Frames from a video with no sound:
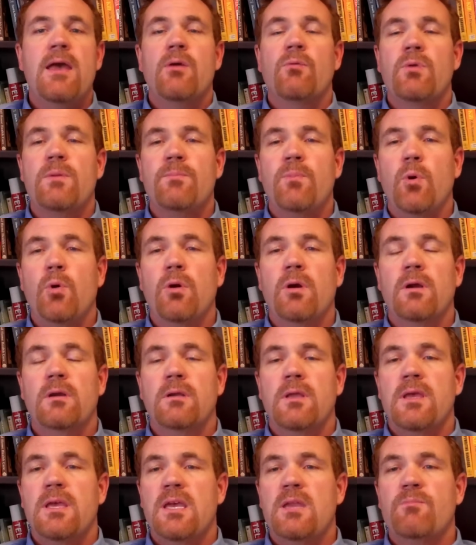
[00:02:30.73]

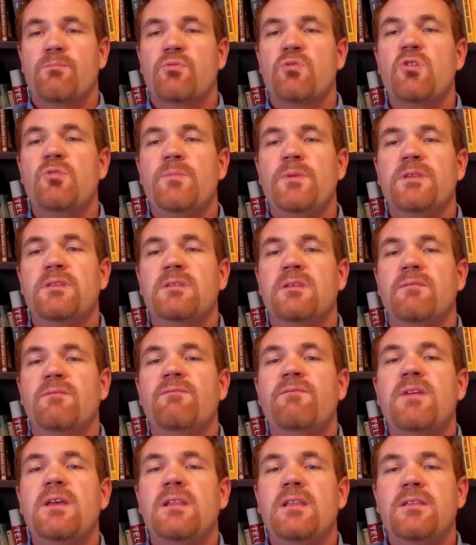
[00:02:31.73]
report improvements in
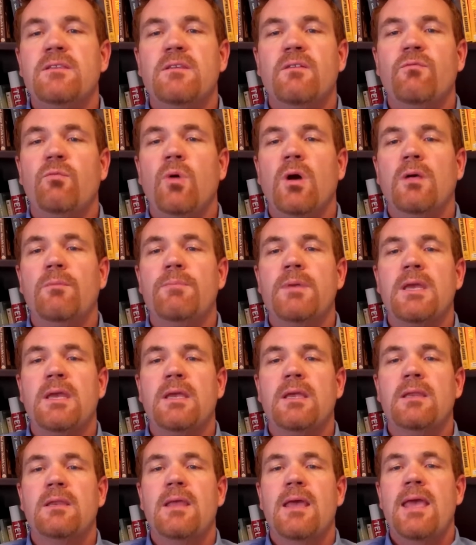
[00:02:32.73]
feelings of
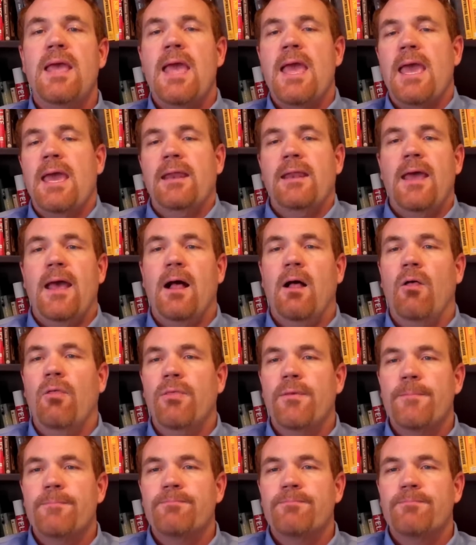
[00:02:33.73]
well-being and health.